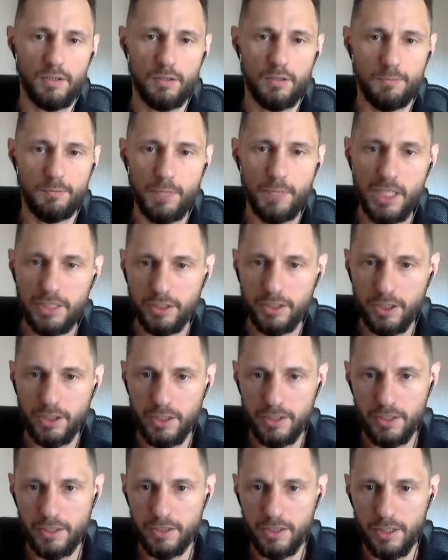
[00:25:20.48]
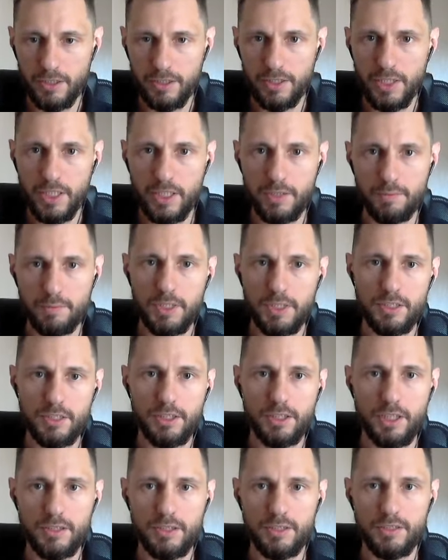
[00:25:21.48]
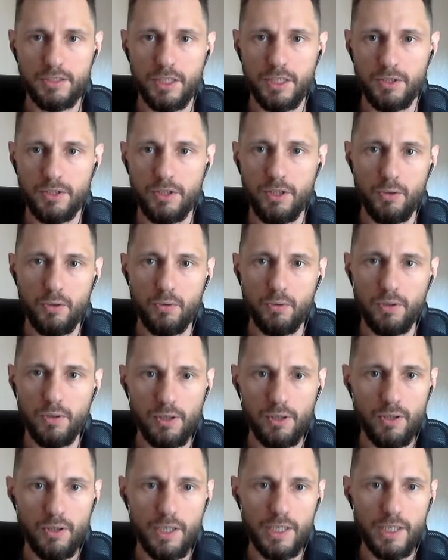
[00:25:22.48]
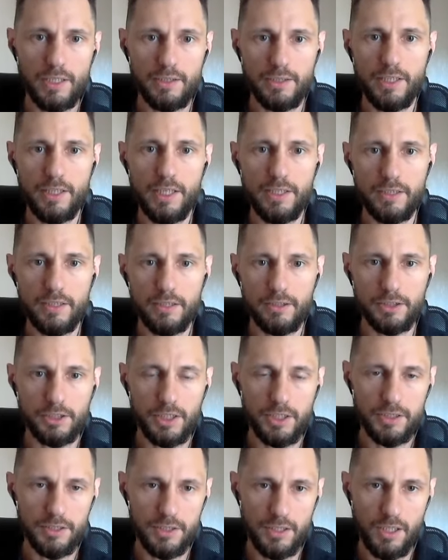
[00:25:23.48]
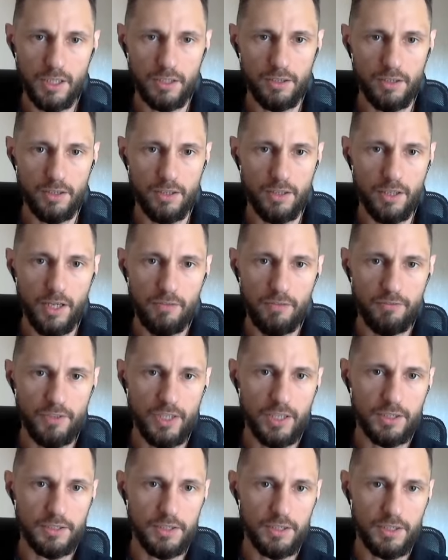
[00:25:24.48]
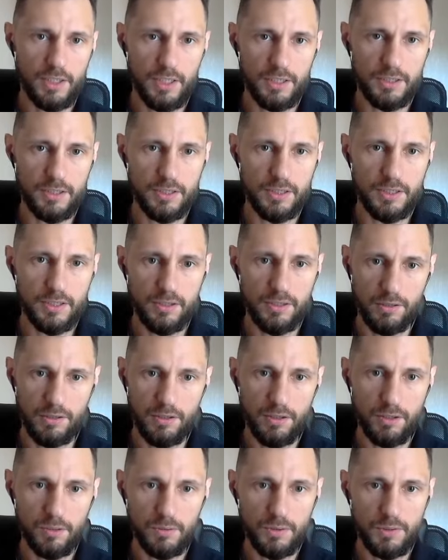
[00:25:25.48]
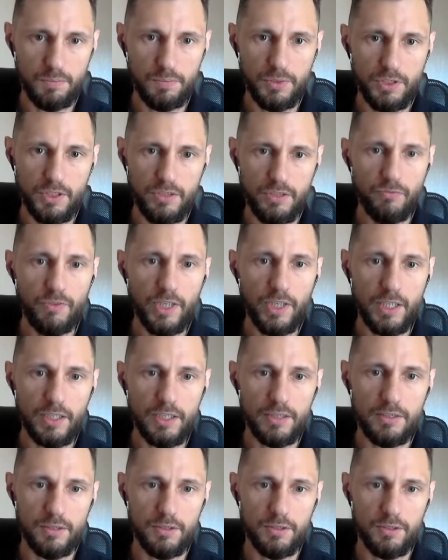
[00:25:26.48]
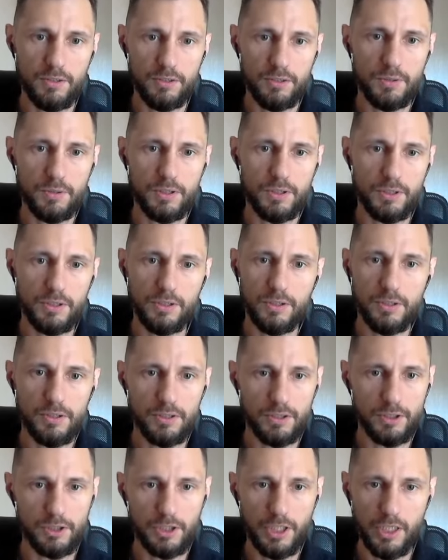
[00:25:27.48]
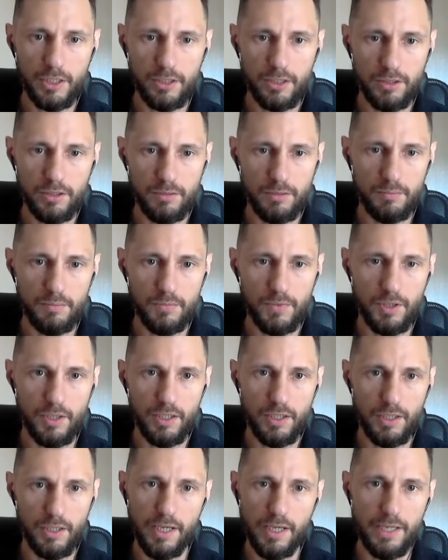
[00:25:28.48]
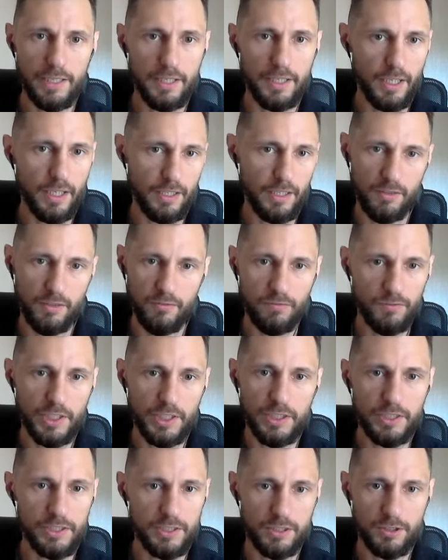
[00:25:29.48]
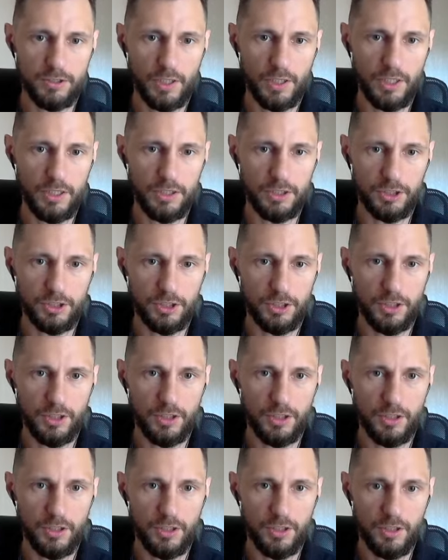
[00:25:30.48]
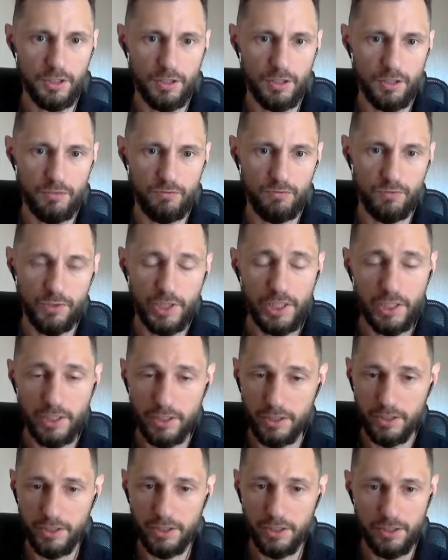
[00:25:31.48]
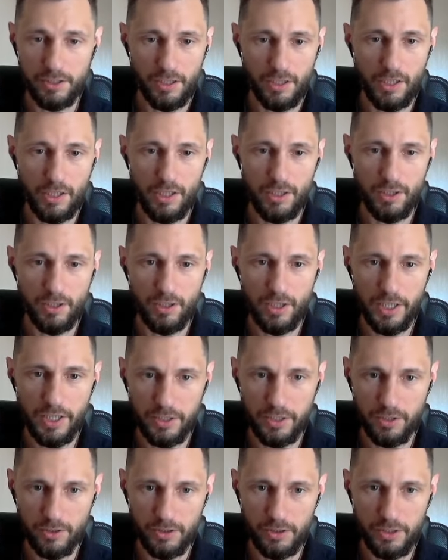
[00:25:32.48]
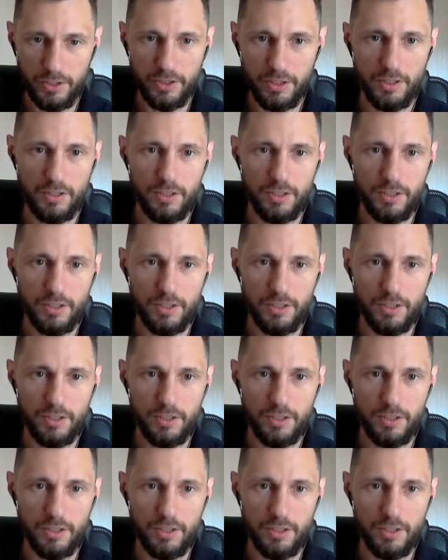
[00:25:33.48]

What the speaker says: message has intent, yes. Message has intent, no. Look at data.json. I've got the yeses and the nos predefined. You can check them. I had a very strange, very unlikely